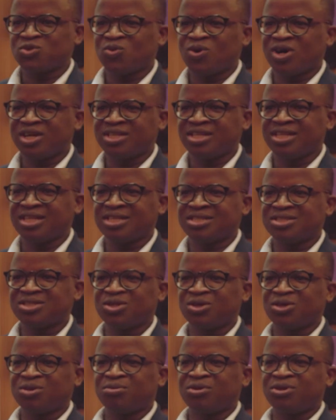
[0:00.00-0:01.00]
Wandile
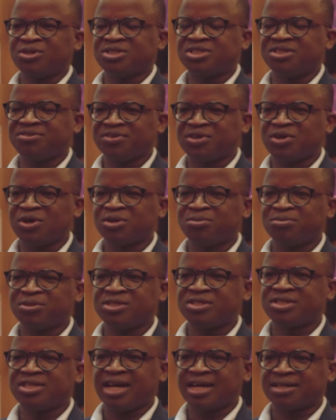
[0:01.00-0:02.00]
Slobo, Chief
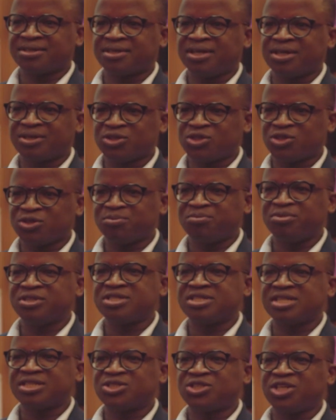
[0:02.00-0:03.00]
Economist at Agricultural
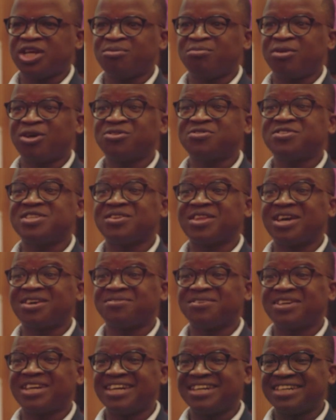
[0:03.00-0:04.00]
Business Chamber of South
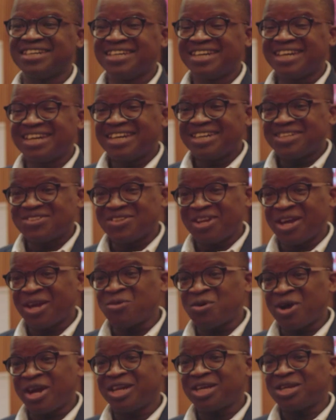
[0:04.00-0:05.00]
Africa. Today
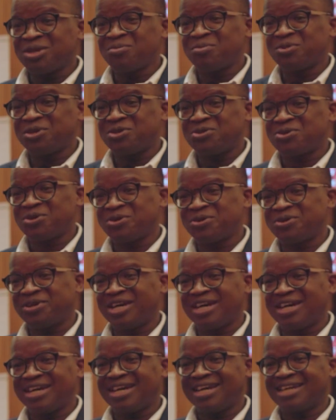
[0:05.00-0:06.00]
we're in
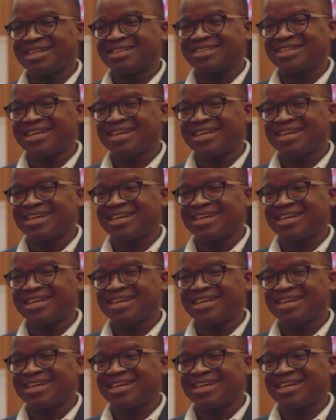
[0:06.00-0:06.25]
Pretoria at